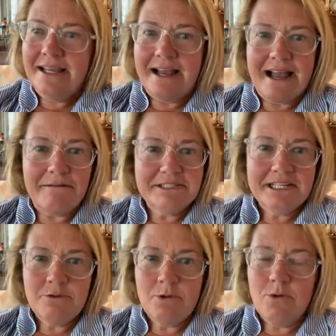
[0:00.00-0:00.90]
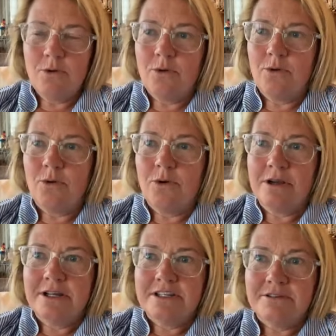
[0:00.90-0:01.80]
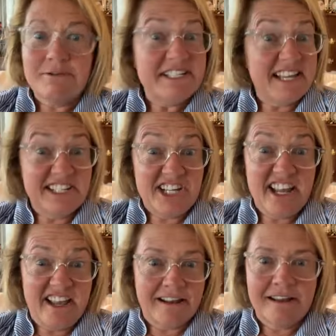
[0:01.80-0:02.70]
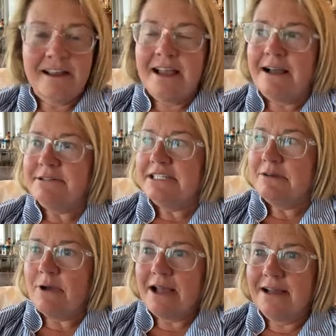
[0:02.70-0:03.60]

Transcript: Yeah, I was like, well, we take a check. I was like,